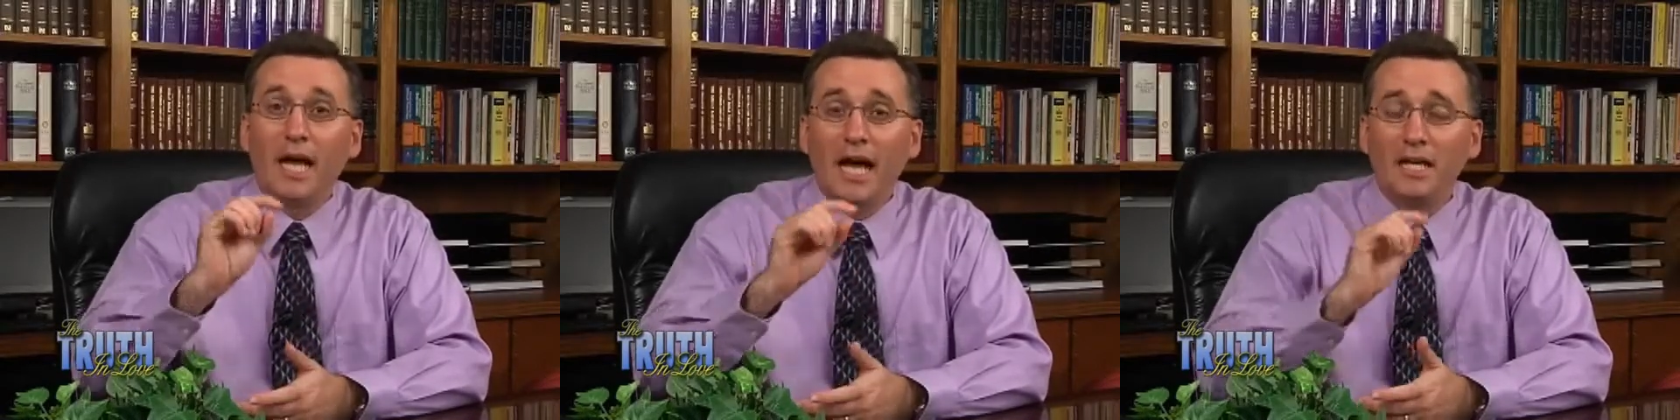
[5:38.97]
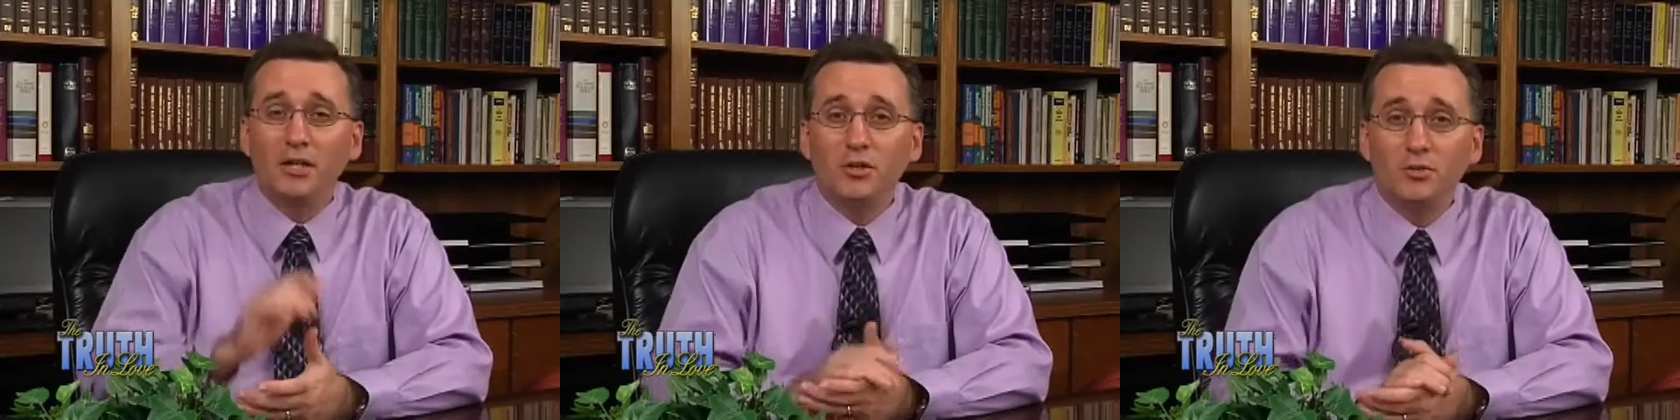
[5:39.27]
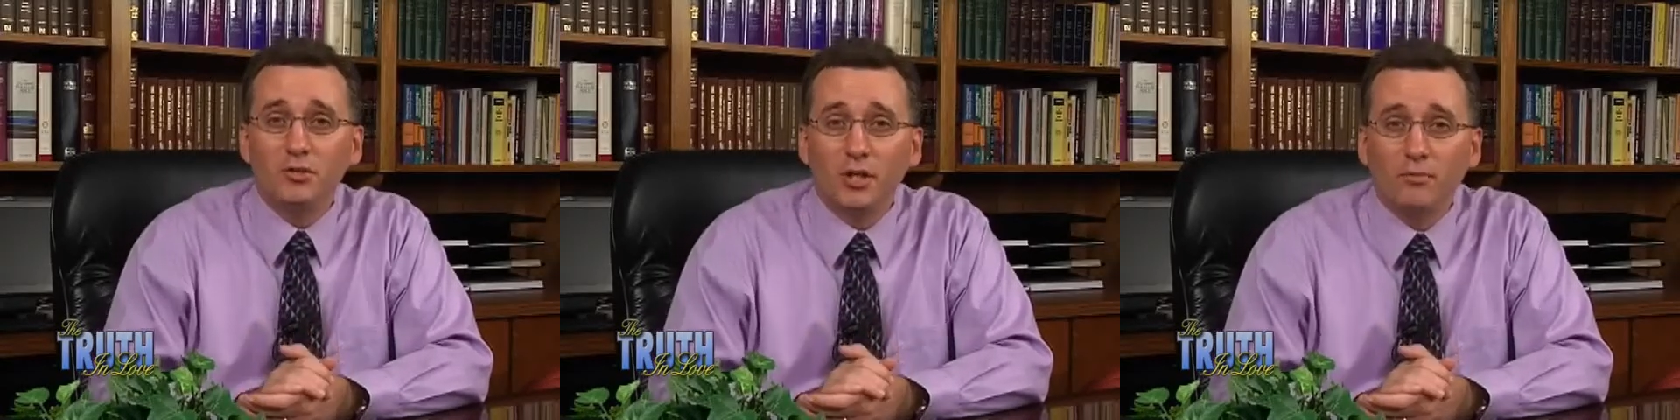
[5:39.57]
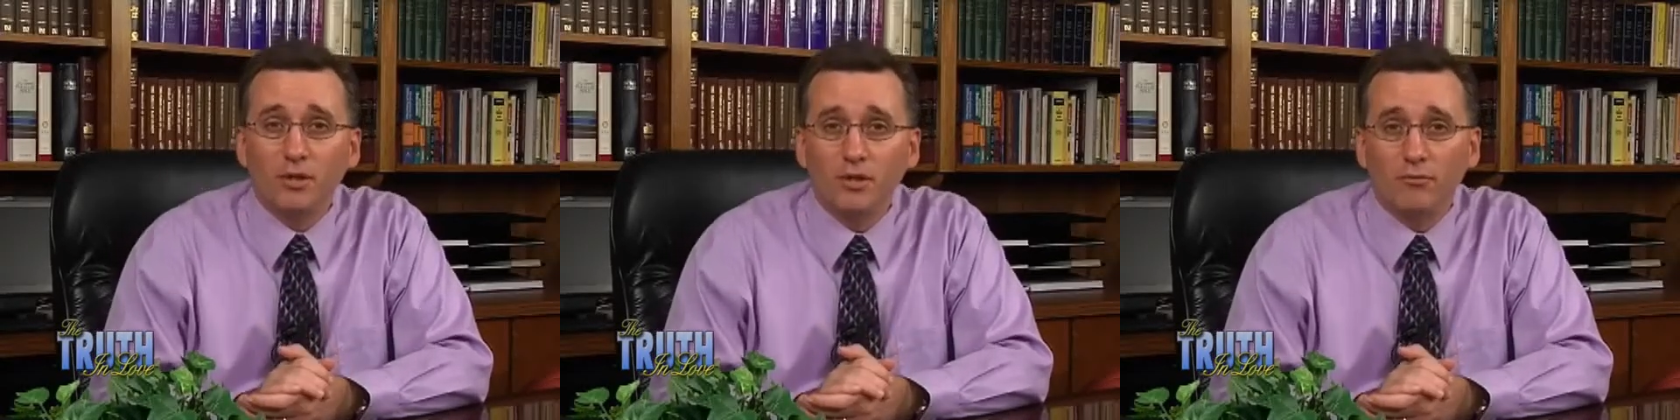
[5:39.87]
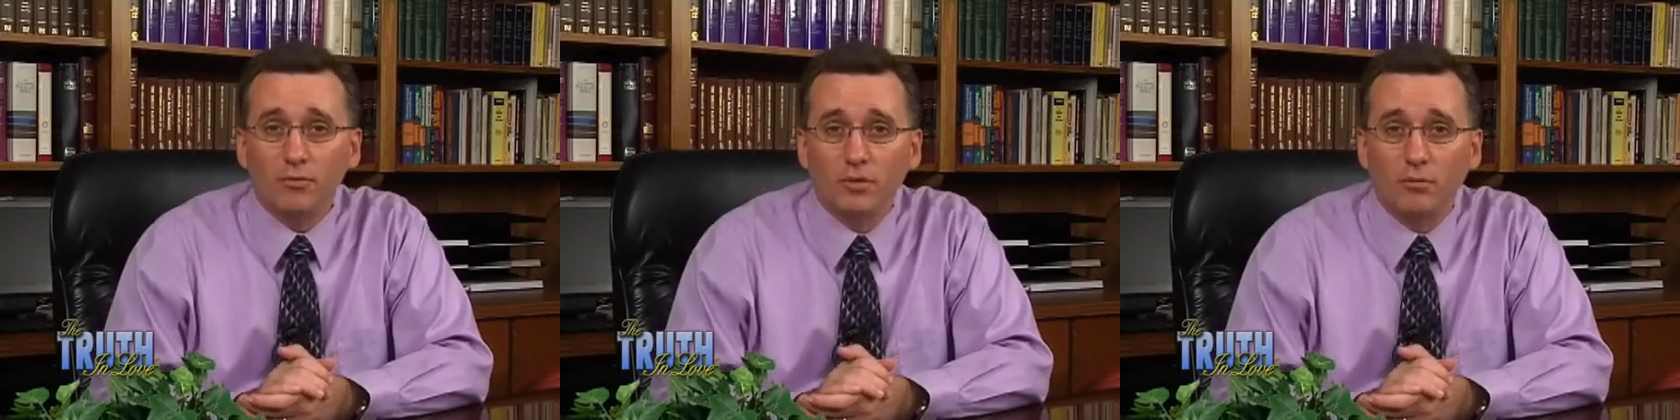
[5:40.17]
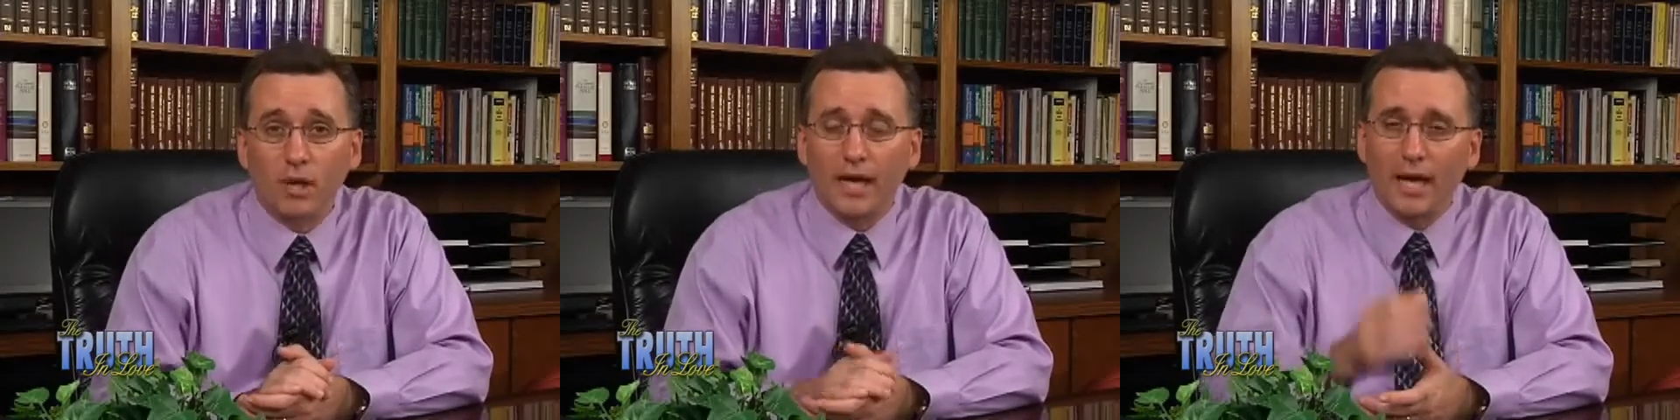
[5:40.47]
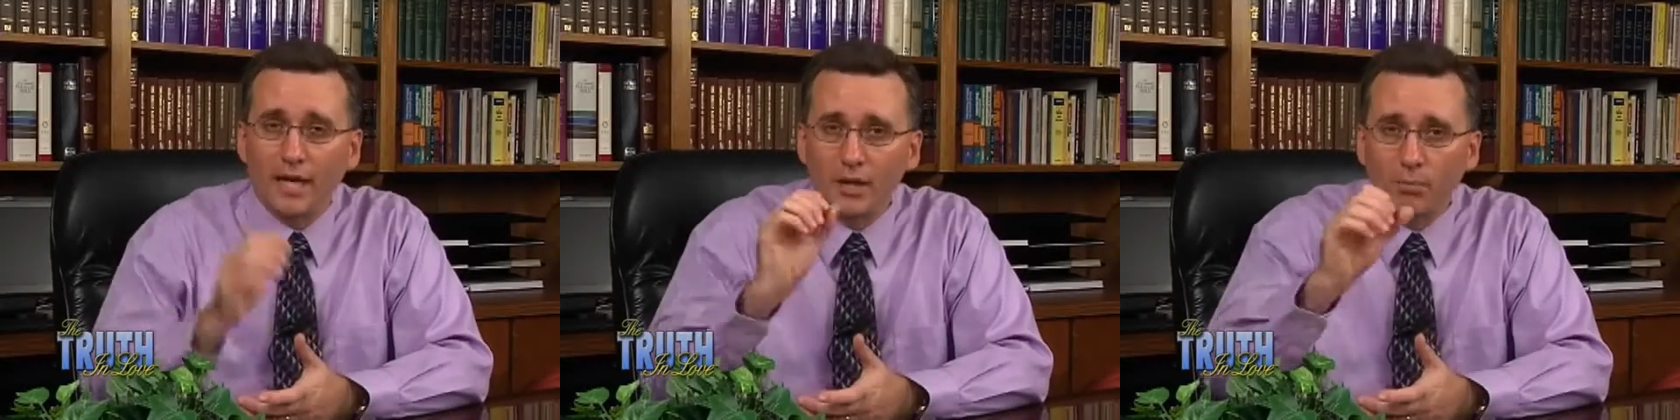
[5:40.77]
I need to do something good for somebody.
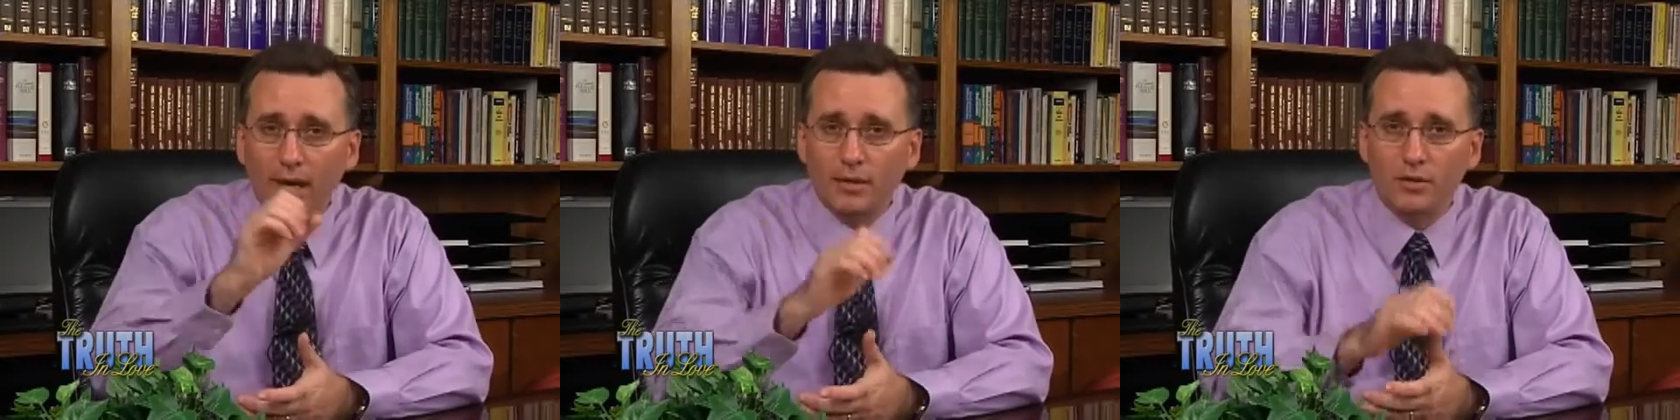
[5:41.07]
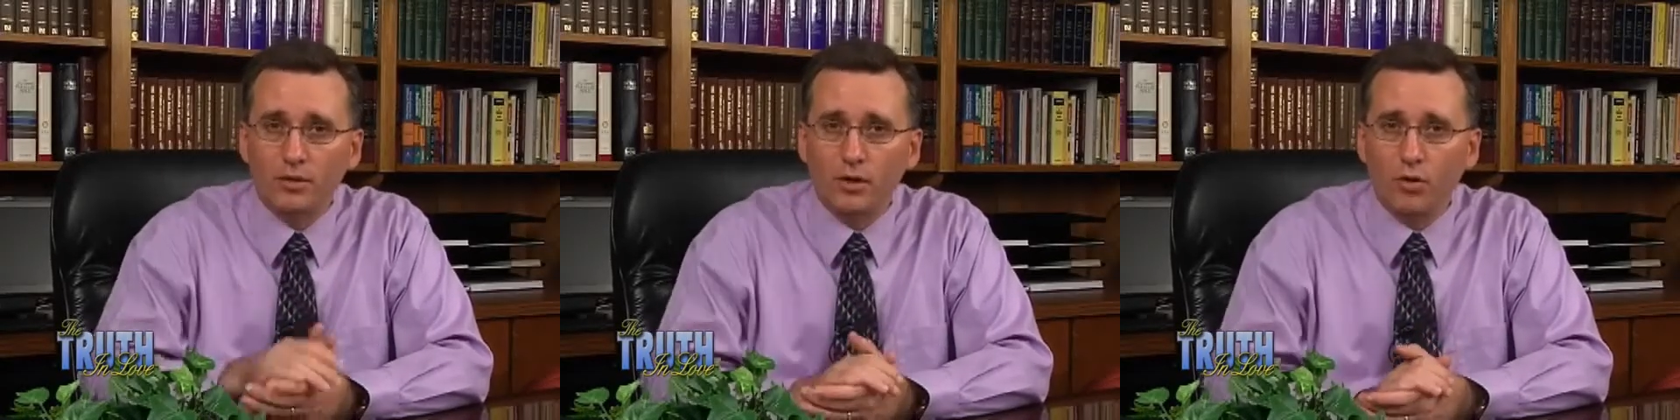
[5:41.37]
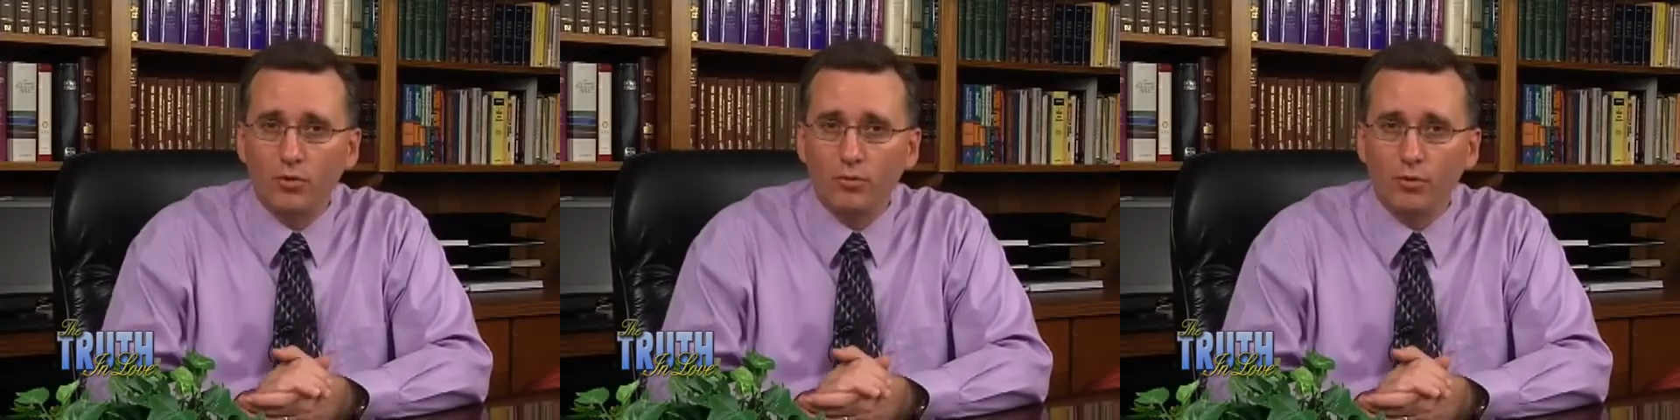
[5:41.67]
I need to practice the Golden